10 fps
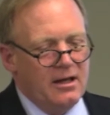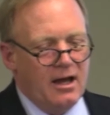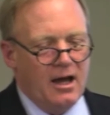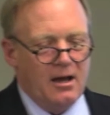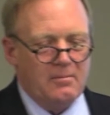
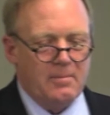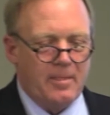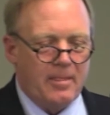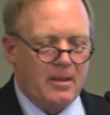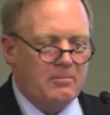
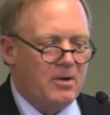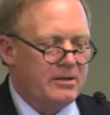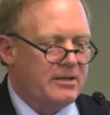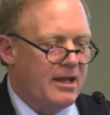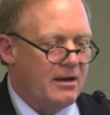
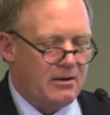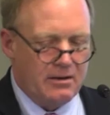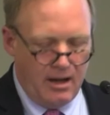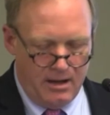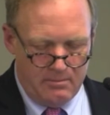but they
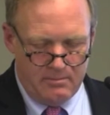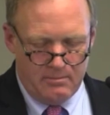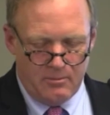are